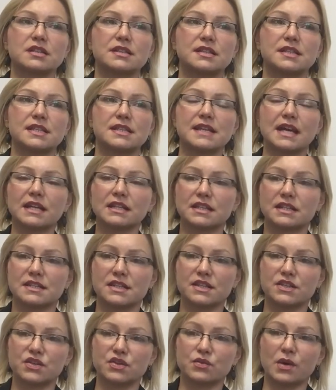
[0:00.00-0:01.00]
designing
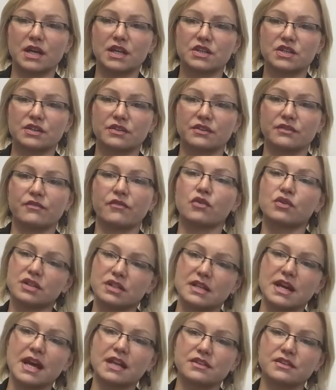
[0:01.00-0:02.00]
situation for
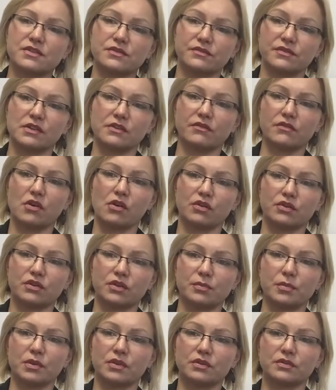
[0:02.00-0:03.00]
not to feel
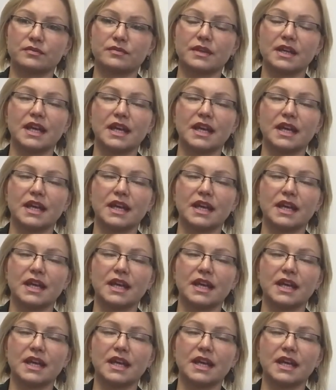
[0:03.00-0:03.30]
vulnerable.